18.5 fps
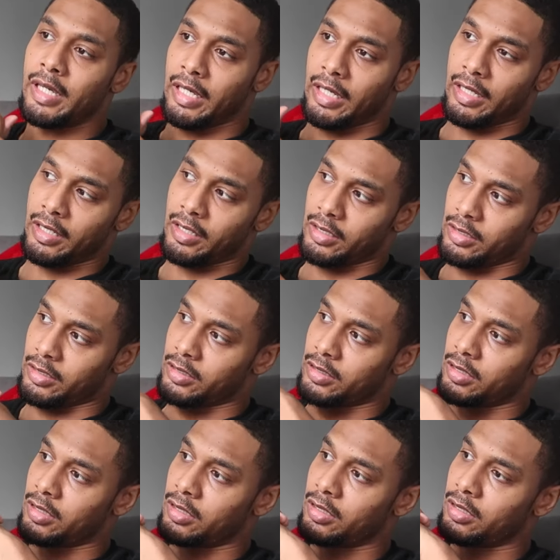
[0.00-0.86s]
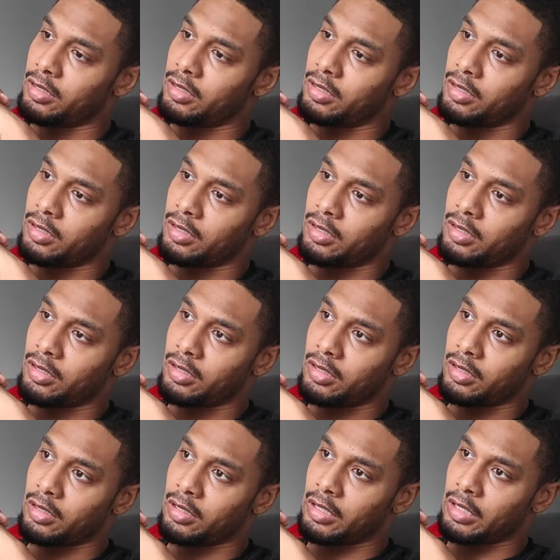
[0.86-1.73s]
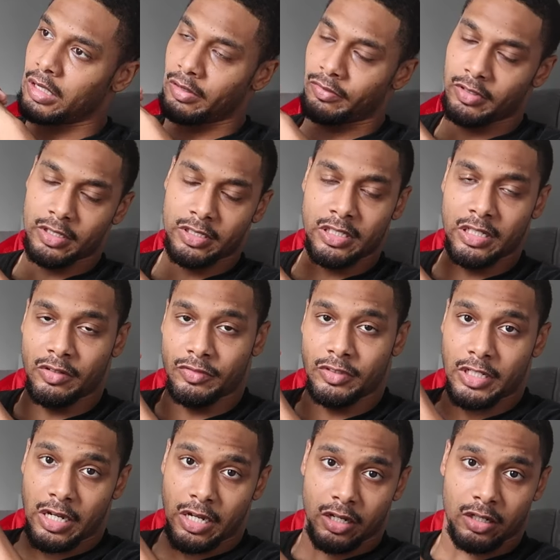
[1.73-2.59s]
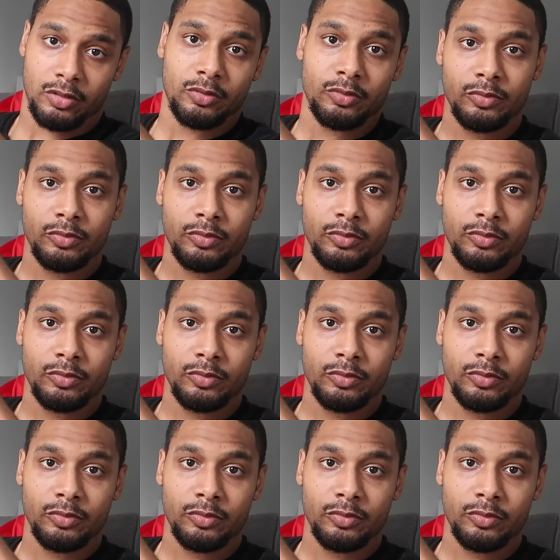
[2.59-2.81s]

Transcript: is give yourself time.